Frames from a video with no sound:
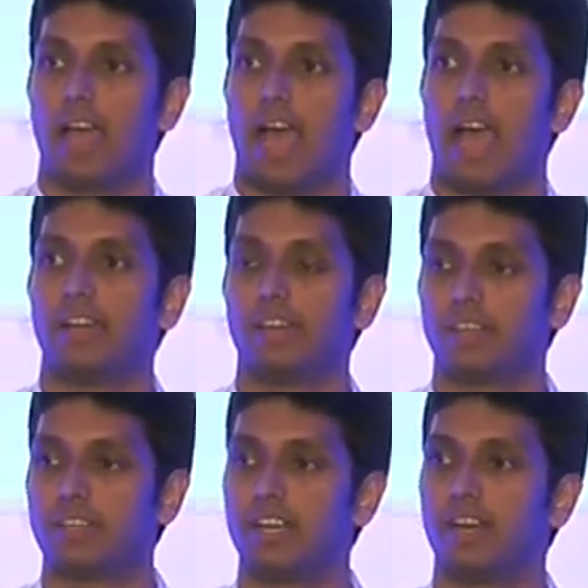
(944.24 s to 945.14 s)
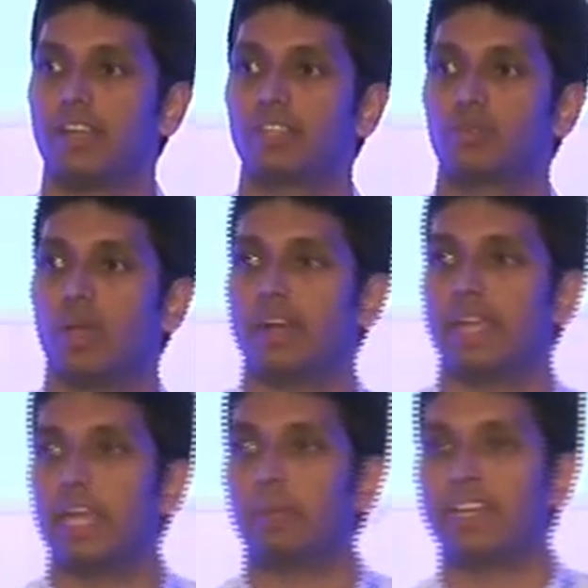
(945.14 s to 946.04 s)
And here is
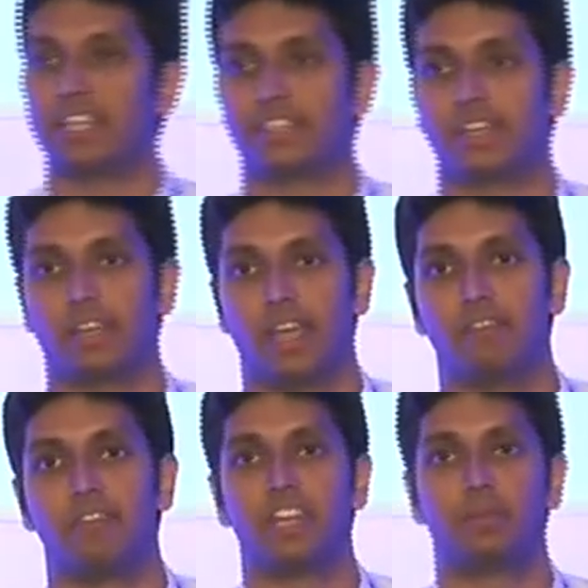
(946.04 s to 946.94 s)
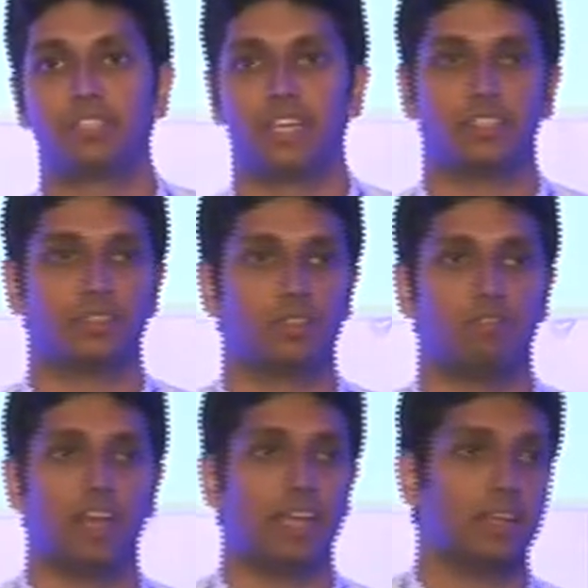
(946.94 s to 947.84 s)
where A/B testing and variable changes on the
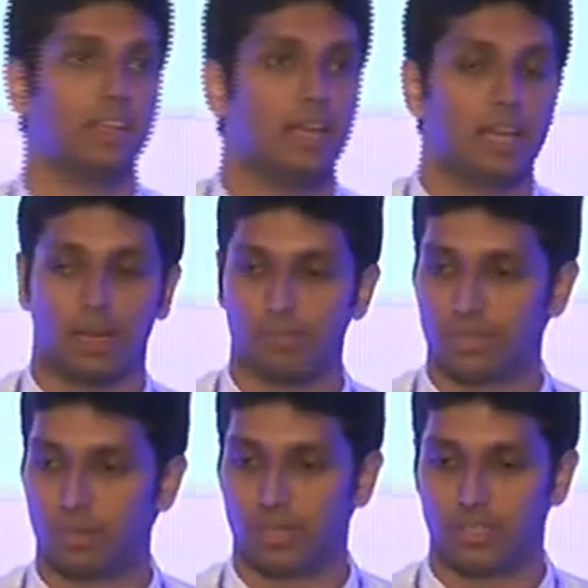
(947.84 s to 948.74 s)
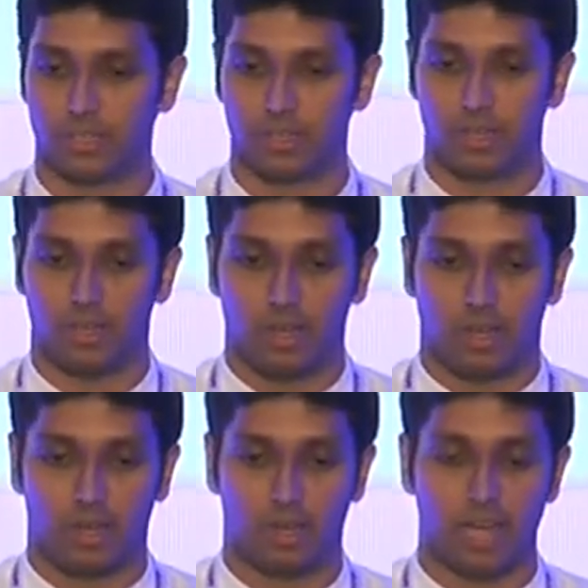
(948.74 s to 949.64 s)
fly comes into picture.
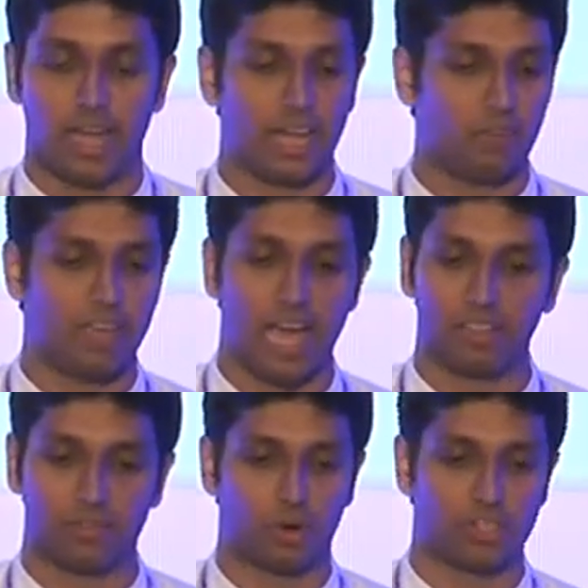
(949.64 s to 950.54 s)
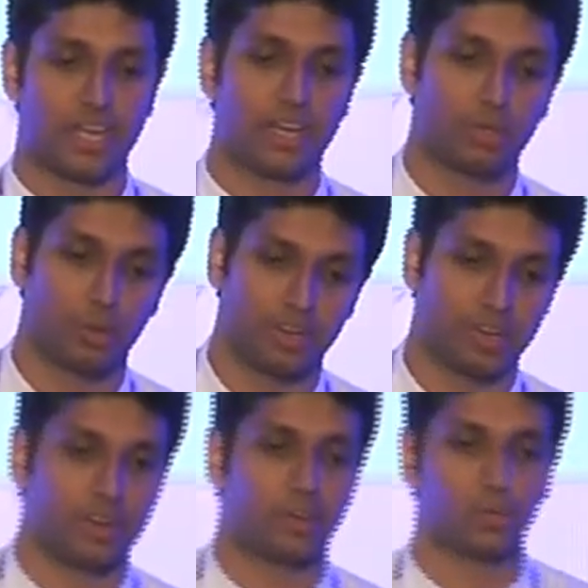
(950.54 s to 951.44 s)
Again, we have the foresight to
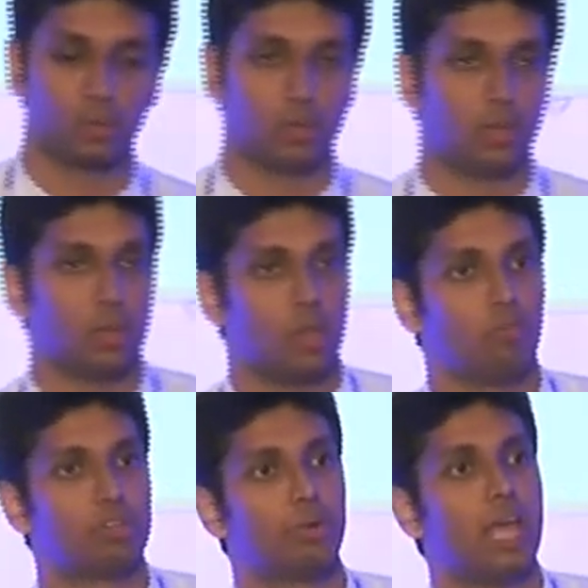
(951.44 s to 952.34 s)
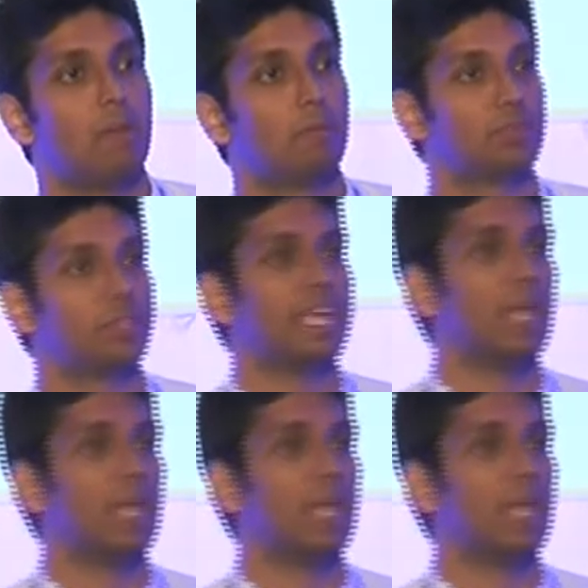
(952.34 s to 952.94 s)
integrate a tool which would help us with the